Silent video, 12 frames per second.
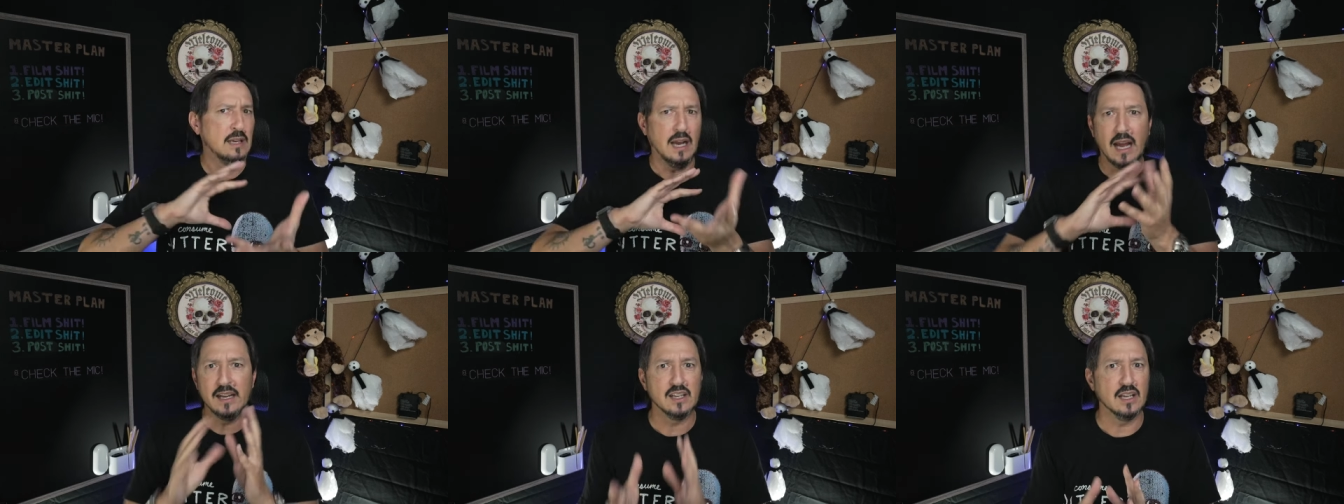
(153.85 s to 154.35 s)

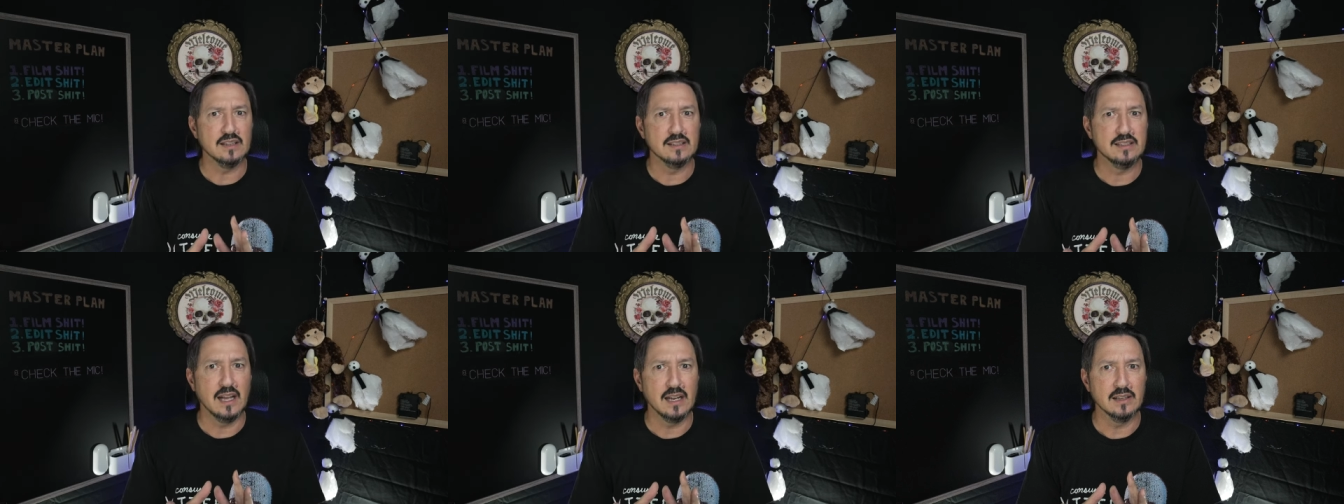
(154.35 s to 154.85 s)
kind of got the
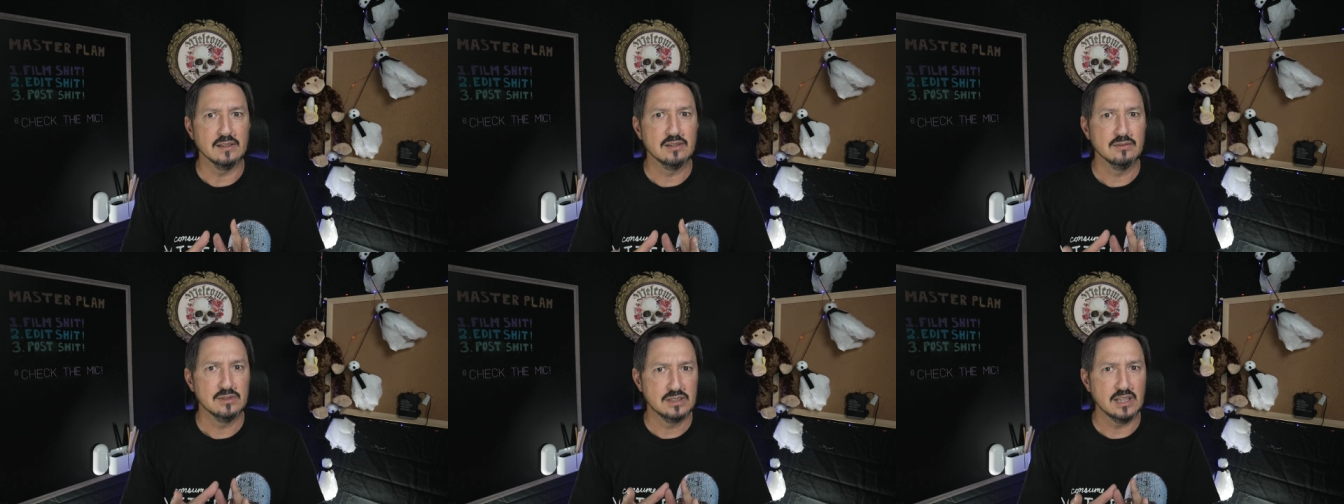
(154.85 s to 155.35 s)

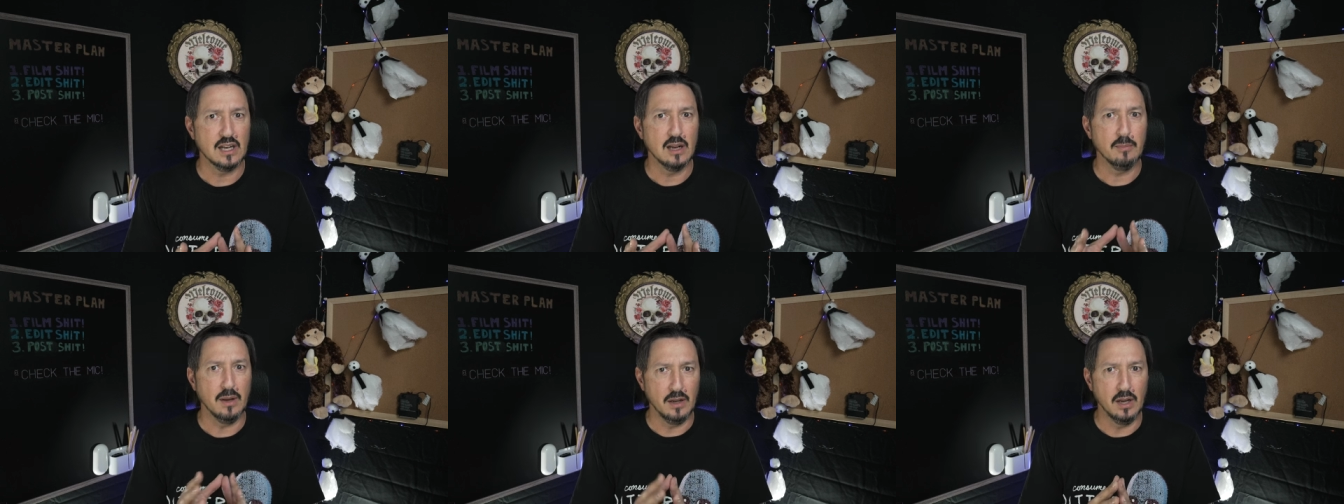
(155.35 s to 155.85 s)
settings set
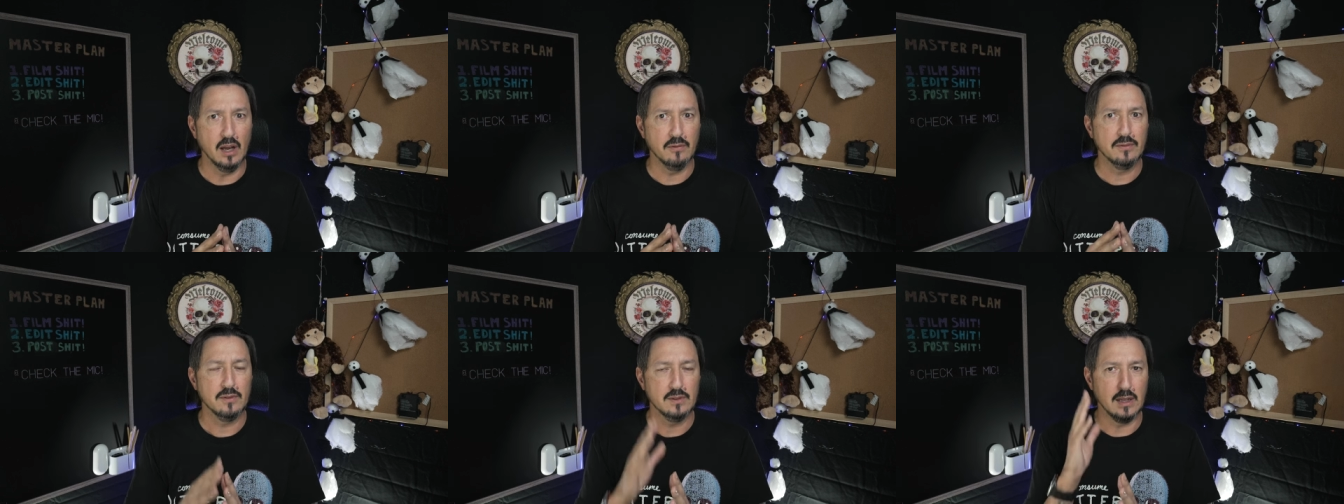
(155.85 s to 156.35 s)
up
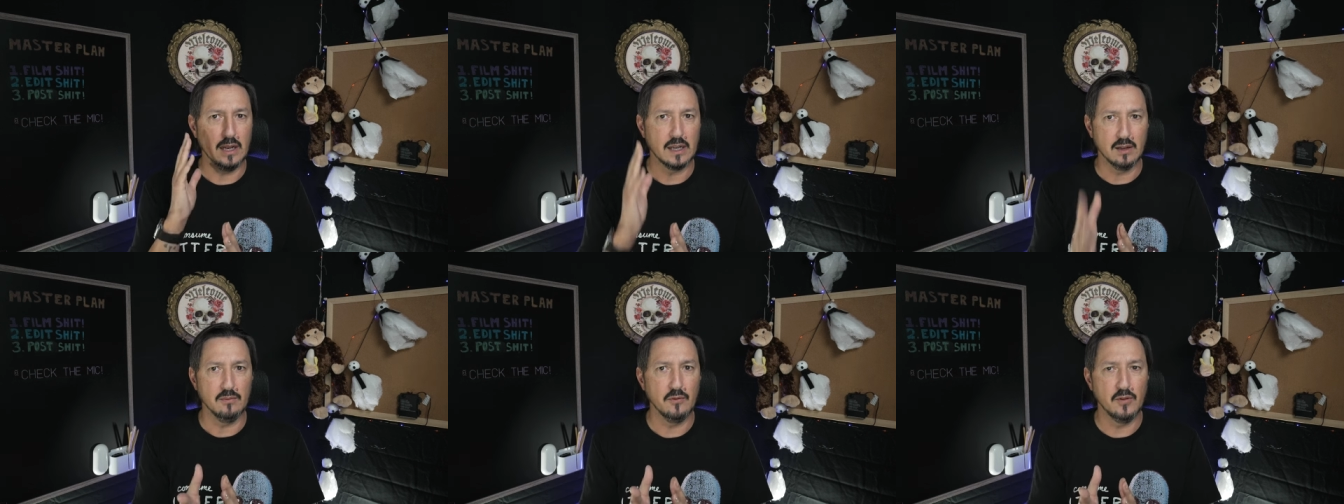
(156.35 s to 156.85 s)
enough that I
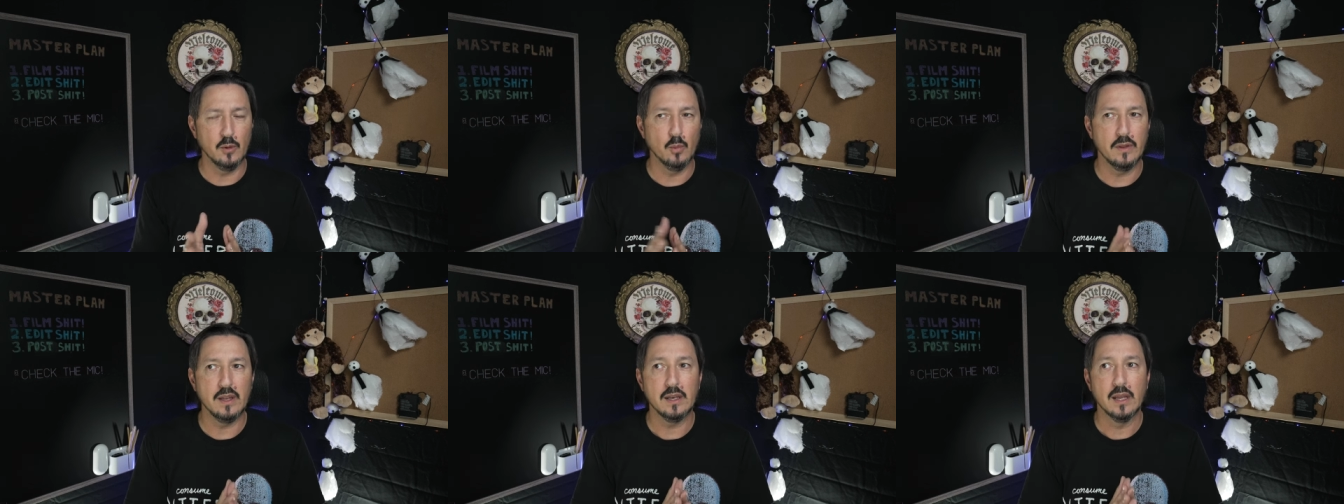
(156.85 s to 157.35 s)
could film
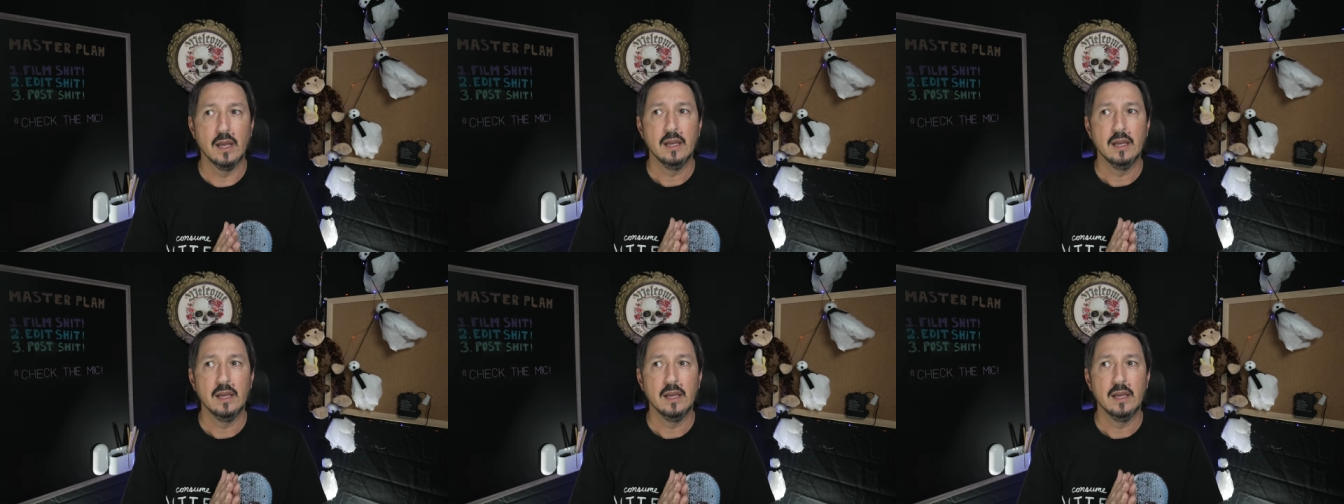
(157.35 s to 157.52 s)
with it.